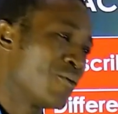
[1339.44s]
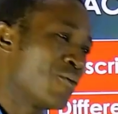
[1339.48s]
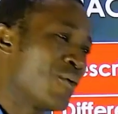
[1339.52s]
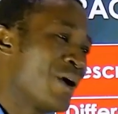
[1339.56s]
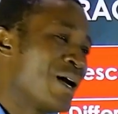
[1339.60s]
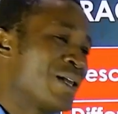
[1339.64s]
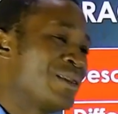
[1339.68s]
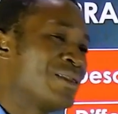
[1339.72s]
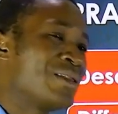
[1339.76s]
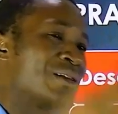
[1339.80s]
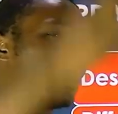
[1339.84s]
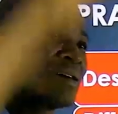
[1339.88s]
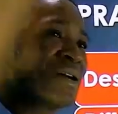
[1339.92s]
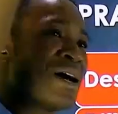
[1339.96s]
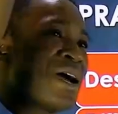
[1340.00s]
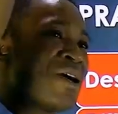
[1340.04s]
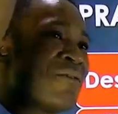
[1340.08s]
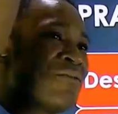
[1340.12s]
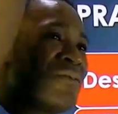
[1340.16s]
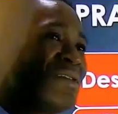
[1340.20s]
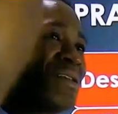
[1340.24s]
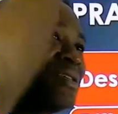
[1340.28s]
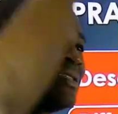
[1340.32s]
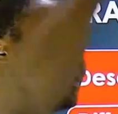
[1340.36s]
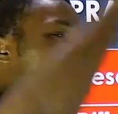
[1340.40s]
while
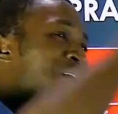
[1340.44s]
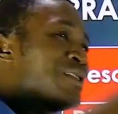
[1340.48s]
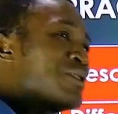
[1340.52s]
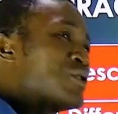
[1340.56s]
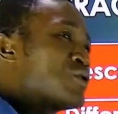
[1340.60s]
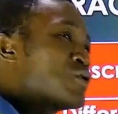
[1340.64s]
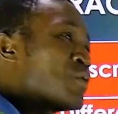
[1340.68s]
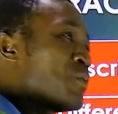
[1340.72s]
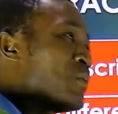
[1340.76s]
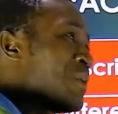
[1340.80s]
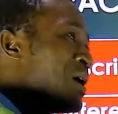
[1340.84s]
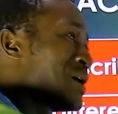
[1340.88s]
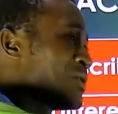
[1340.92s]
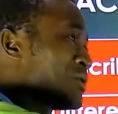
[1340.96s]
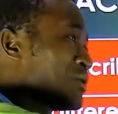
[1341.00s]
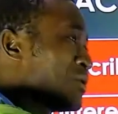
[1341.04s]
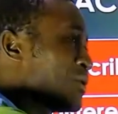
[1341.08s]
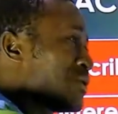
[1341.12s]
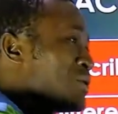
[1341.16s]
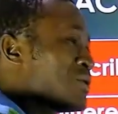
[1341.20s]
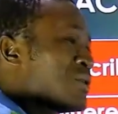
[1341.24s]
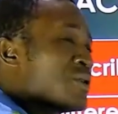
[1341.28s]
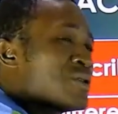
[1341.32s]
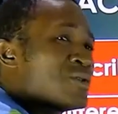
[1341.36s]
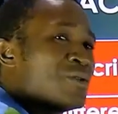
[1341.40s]
derived is like the
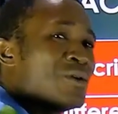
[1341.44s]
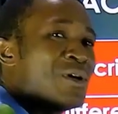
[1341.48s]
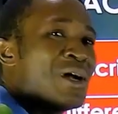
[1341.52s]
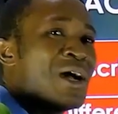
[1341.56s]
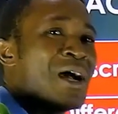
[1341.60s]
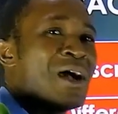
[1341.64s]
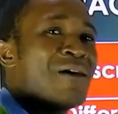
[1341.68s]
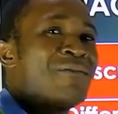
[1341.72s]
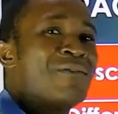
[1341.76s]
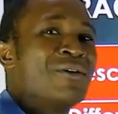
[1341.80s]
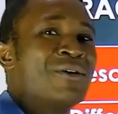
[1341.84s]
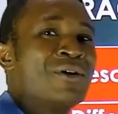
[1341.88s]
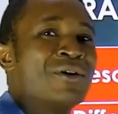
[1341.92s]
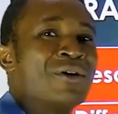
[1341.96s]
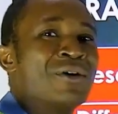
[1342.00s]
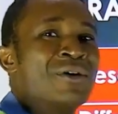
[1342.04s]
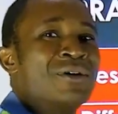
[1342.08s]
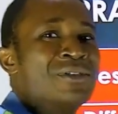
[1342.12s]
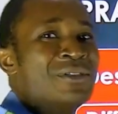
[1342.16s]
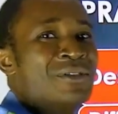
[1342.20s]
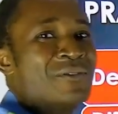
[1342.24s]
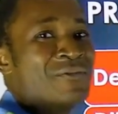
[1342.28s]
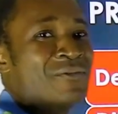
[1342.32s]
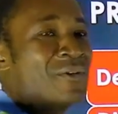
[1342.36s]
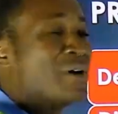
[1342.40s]
superstructures you have
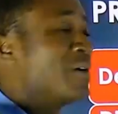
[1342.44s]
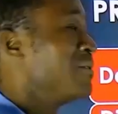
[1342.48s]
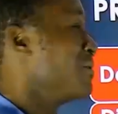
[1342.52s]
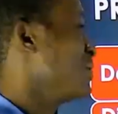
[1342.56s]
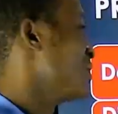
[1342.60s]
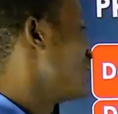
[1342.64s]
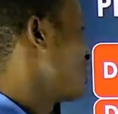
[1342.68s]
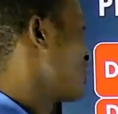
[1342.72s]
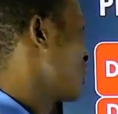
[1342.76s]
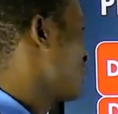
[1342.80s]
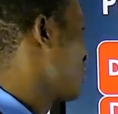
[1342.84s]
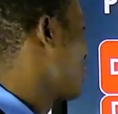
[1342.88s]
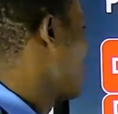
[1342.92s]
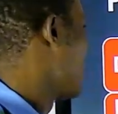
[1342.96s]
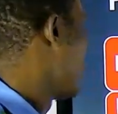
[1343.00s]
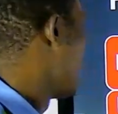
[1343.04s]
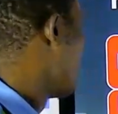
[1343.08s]
on the foundation.